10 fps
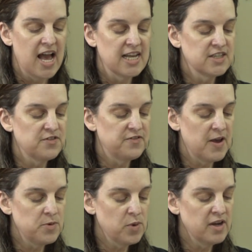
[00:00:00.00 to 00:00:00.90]
As of
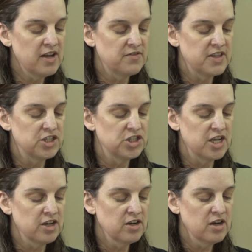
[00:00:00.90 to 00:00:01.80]
February of this
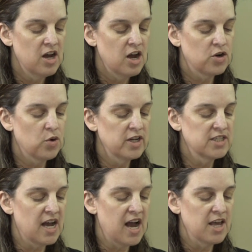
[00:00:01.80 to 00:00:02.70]
year, according
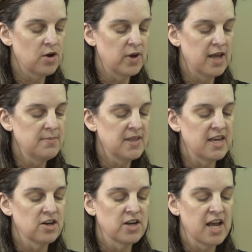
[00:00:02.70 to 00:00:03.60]
to IOM, the
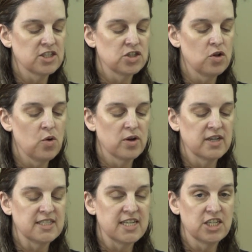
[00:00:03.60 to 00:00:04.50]
International
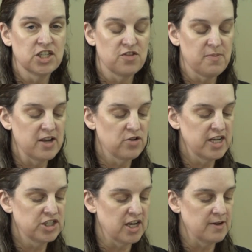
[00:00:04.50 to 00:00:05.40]
Organization of
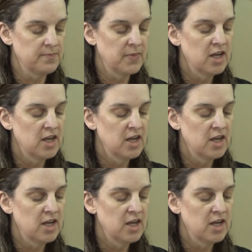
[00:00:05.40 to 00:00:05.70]
Migration,